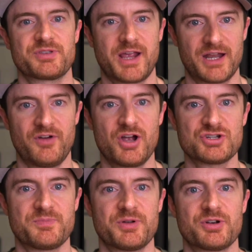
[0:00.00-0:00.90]
the kind of
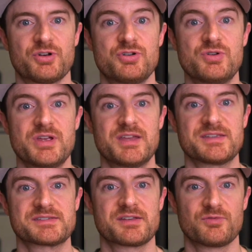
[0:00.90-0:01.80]
entrepreneur who
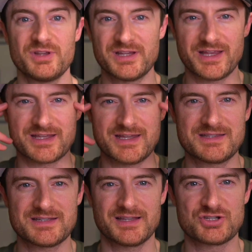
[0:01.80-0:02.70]
is really like an
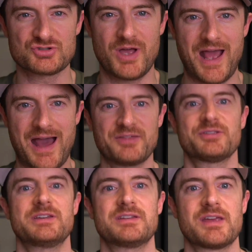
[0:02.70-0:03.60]
intellectual
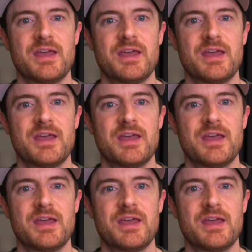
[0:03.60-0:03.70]
athlete,